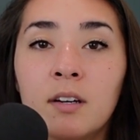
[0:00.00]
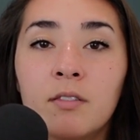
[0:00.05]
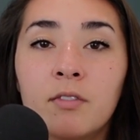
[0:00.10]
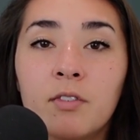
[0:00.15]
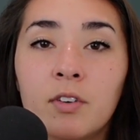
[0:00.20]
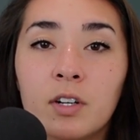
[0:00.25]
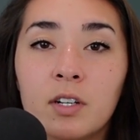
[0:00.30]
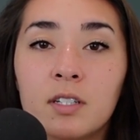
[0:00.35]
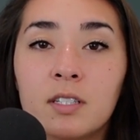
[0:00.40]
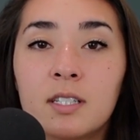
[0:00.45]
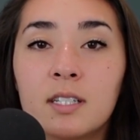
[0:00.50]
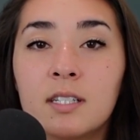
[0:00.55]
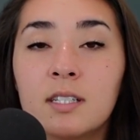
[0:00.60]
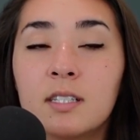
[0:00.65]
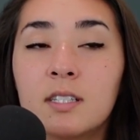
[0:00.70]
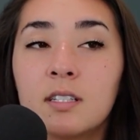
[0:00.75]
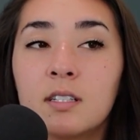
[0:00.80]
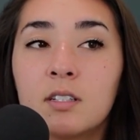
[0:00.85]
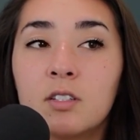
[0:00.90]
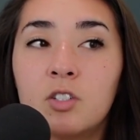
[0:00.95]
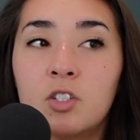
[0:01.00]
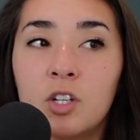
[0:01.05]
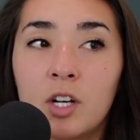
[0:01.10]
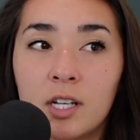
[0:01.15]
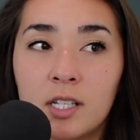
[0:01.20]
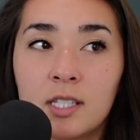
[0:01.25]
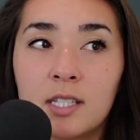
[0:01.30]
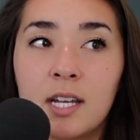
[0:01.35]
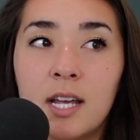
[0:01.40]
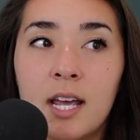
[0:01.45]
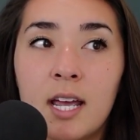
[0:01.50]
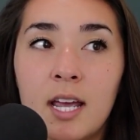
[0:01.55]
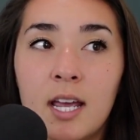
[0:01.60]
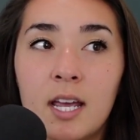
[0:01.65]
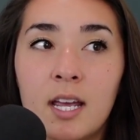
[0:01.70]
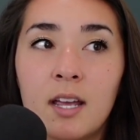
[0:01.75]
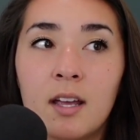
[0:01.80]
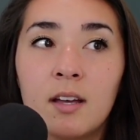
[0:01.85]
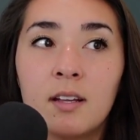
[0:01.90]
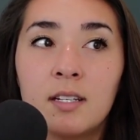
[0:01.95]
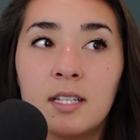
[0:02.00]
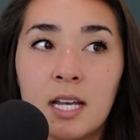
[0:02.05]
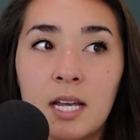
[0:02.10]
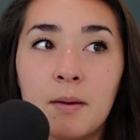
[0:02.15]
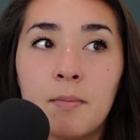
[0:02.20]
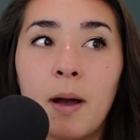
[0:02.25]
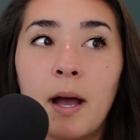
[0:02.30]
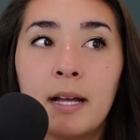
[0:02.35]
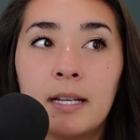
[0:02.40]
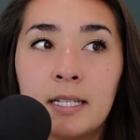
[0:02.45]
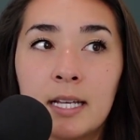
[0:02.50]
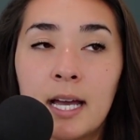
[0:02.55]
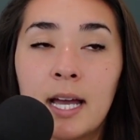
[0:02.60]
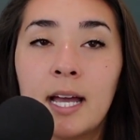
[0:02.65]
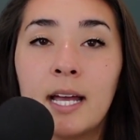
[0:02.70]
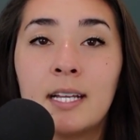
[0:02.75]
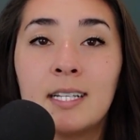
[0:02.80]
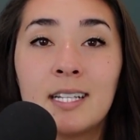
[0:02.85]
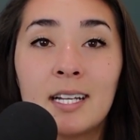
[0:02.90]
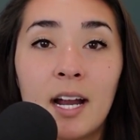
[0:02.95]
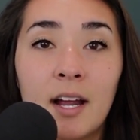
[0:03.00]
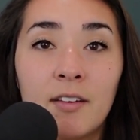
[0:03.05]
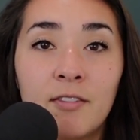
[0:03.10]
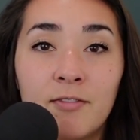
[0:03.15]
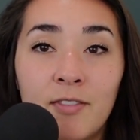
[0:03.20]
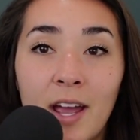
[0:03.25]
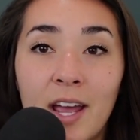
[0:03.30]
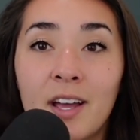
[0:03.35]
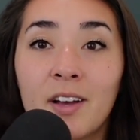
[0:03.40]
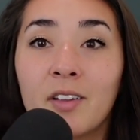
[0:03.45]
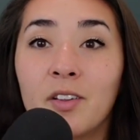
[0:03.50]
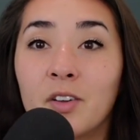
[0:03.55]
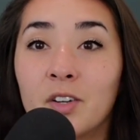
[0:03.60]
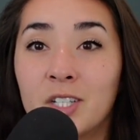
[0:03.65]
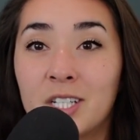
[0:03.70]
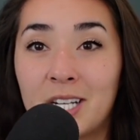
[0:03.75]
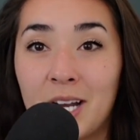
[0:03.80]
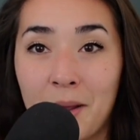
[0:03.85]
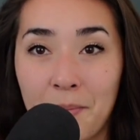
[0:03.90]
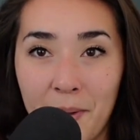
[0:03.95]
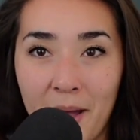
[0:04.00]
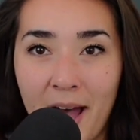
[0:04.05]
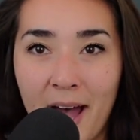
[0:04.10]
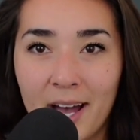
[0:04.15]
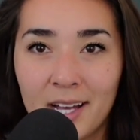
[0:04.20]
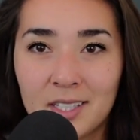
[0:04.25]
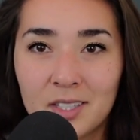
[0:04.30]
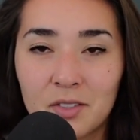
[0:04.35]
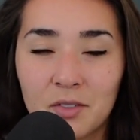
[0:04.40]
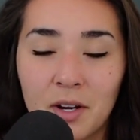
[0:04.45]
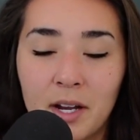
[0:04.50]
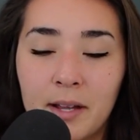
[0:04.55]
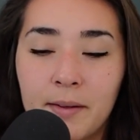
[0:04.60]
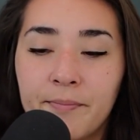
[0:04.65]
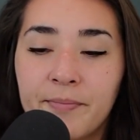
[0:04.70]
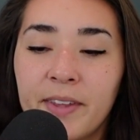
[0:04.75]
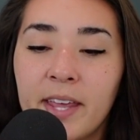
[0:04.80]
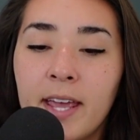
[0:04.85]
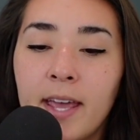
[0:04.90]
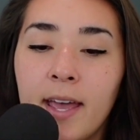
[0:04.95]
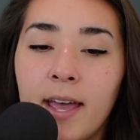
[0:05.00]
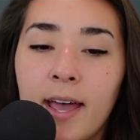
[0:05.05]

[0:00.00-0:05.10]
versus just a day by day did I fail or did I pass, right?